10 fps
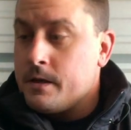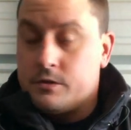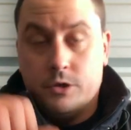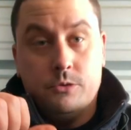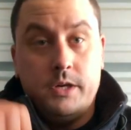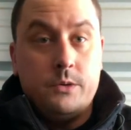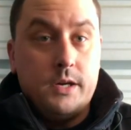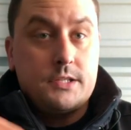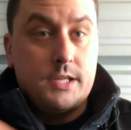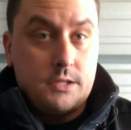So
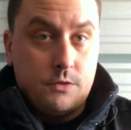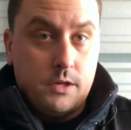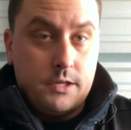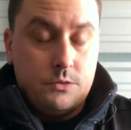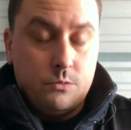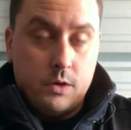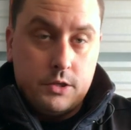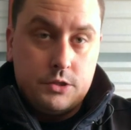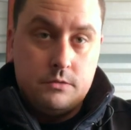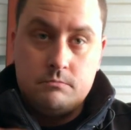anyways, thanks for
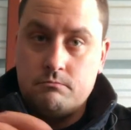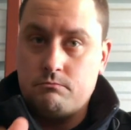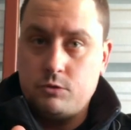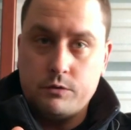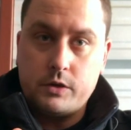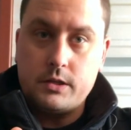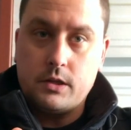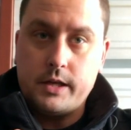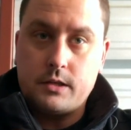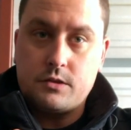watching. Don't forget to
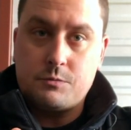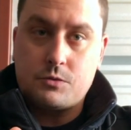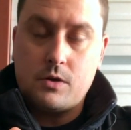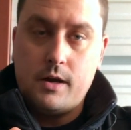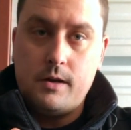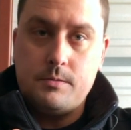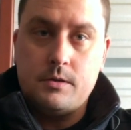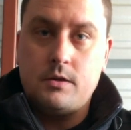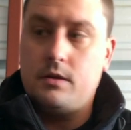like and subscribe.